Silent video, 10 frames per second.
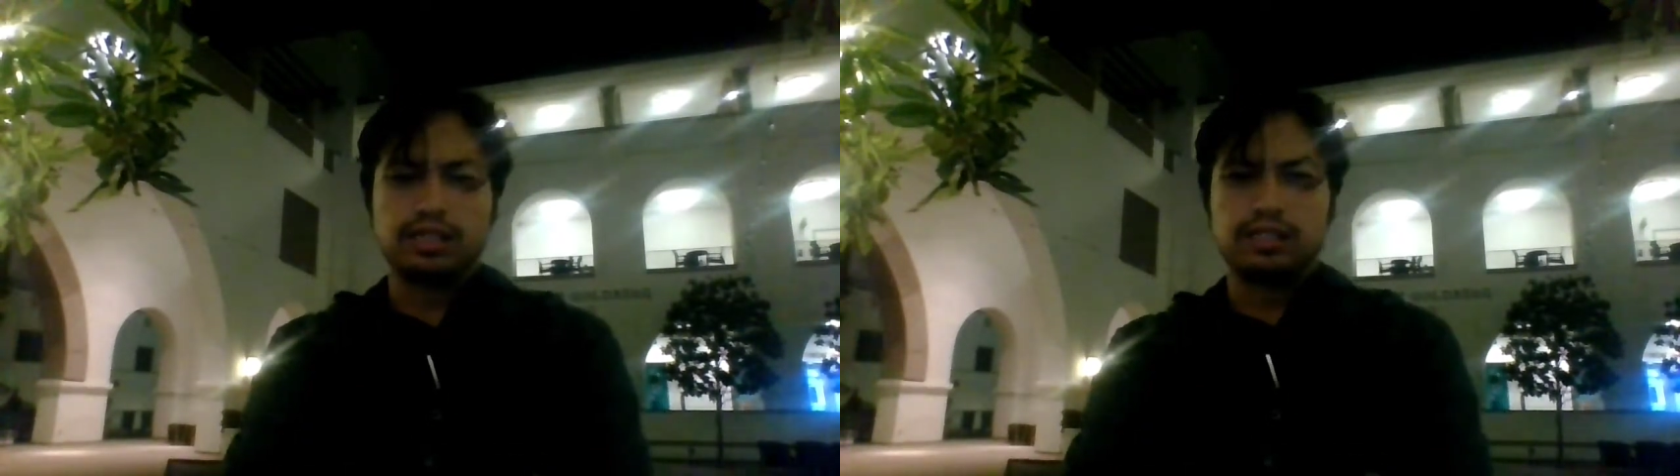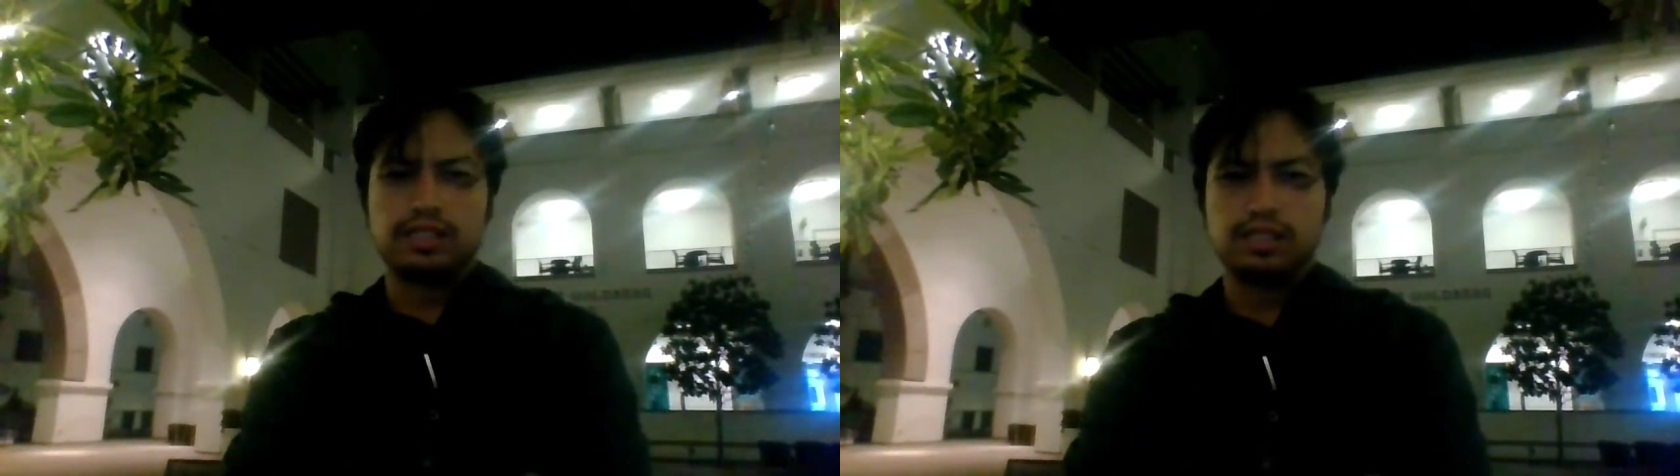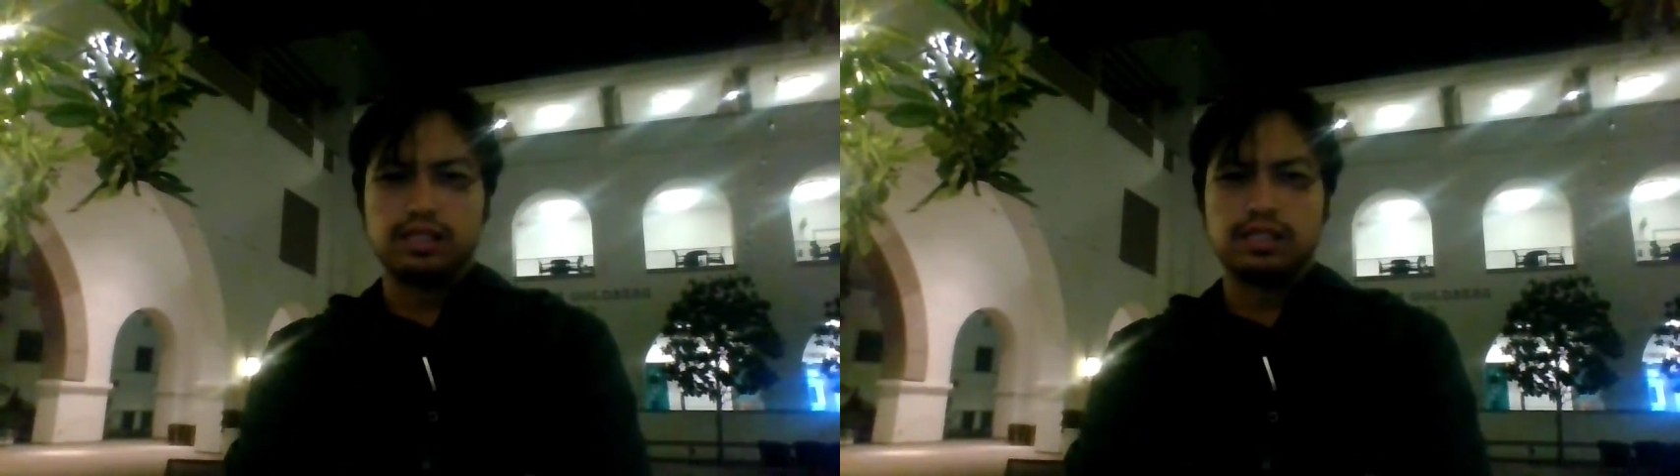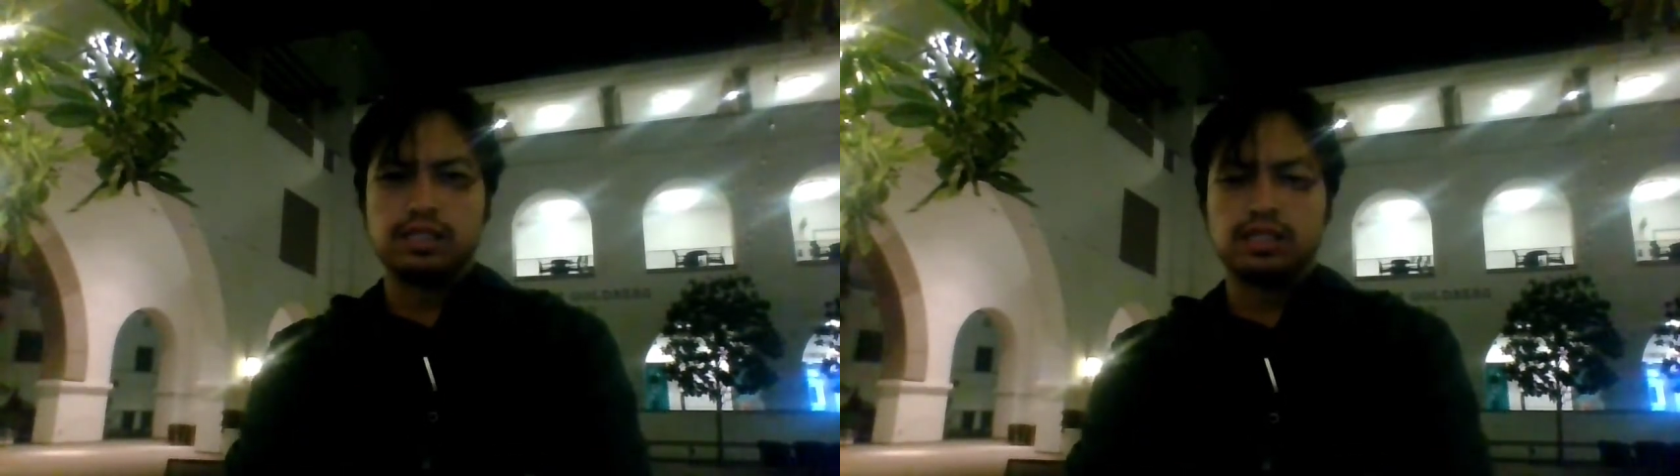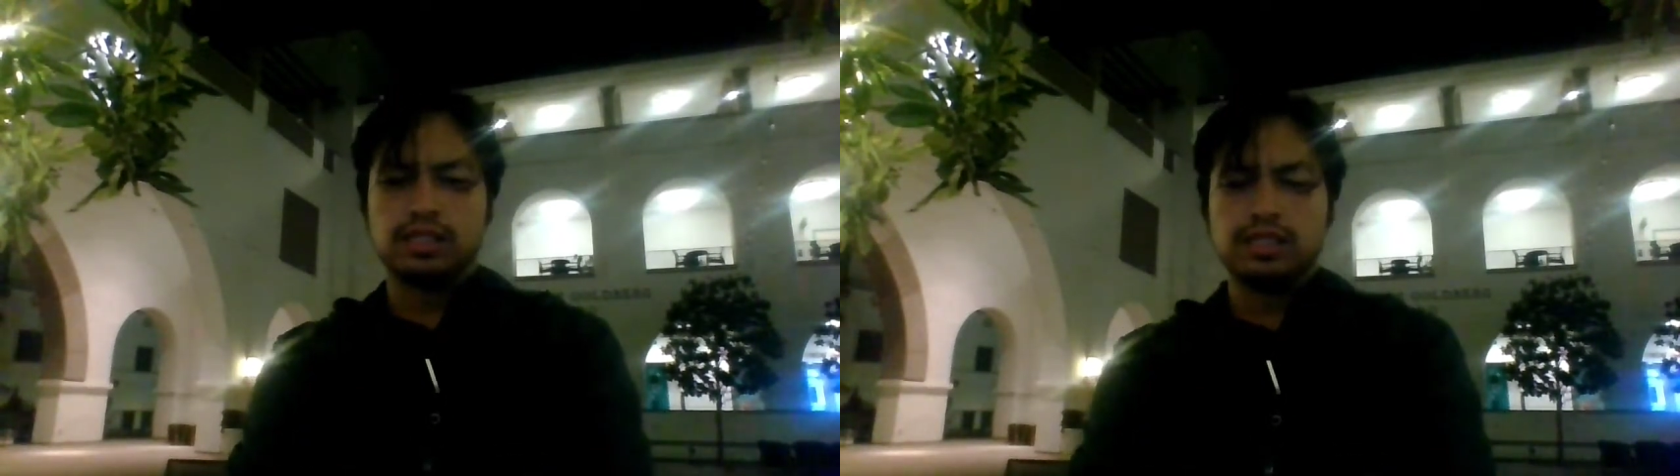Riverside.
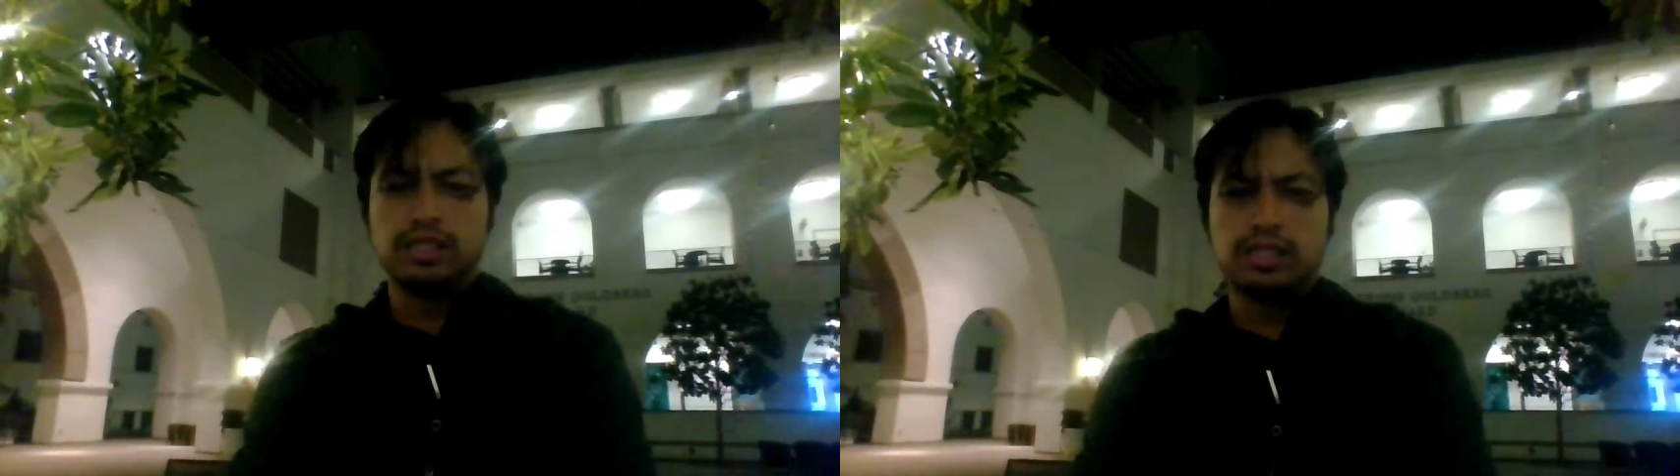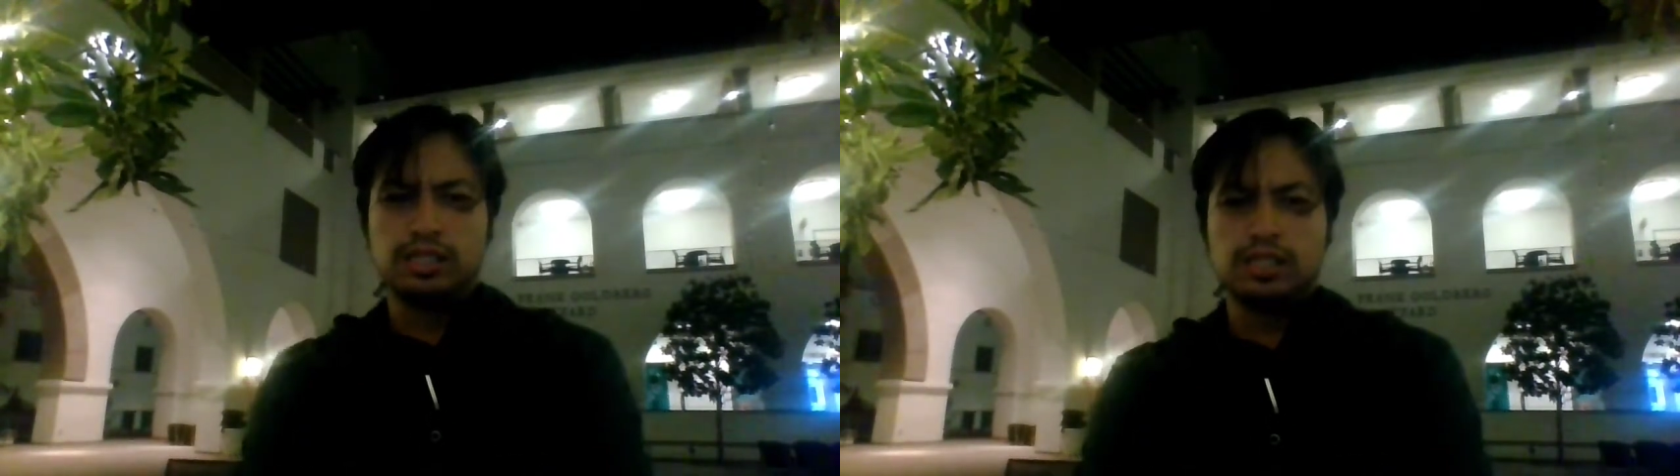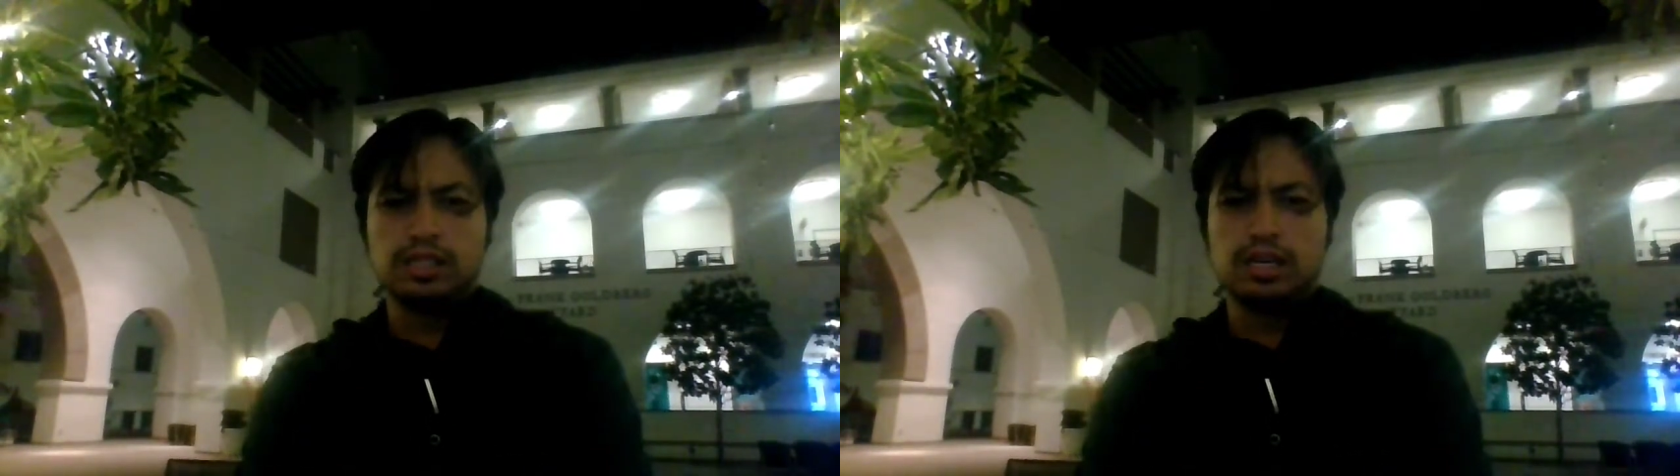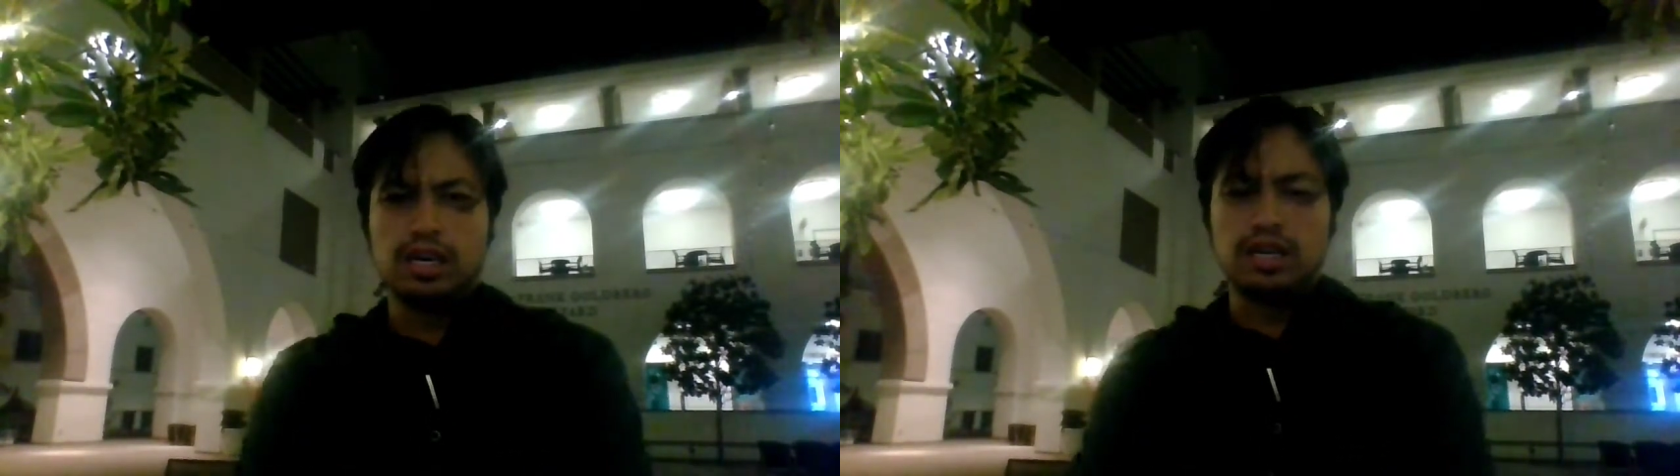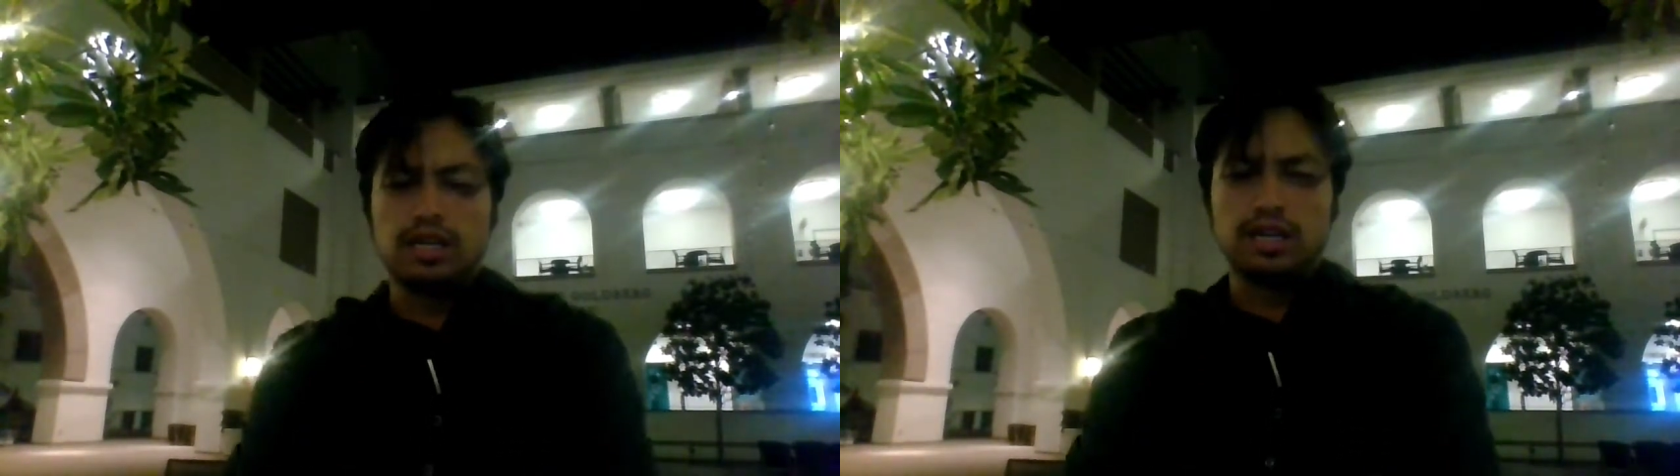Not
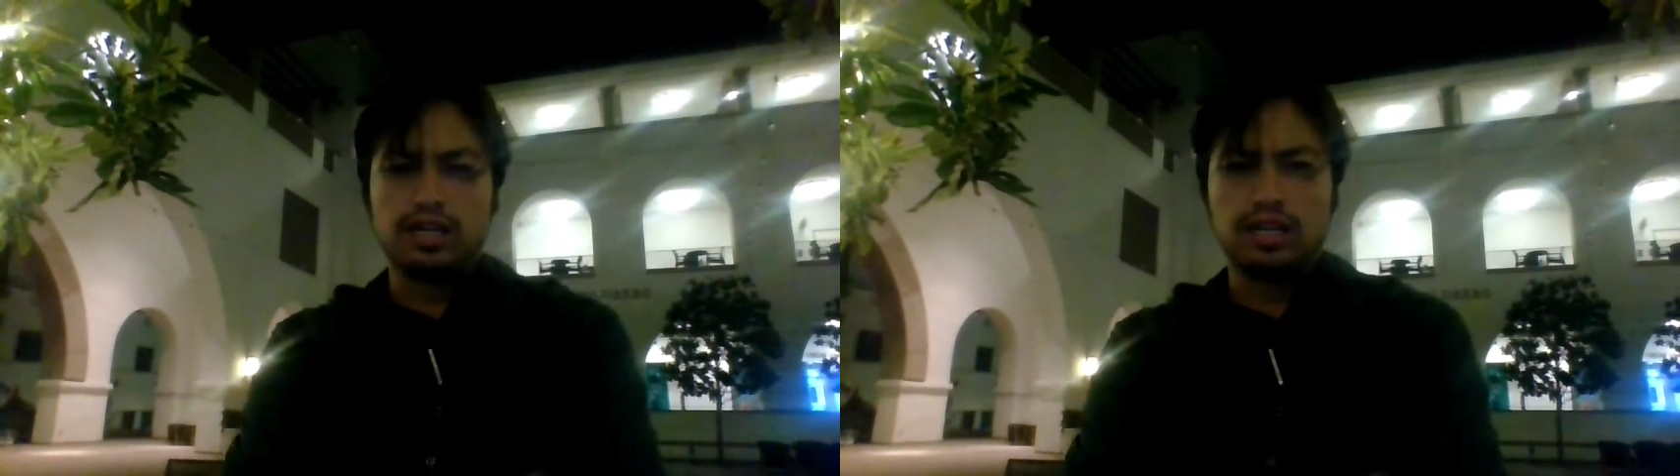far,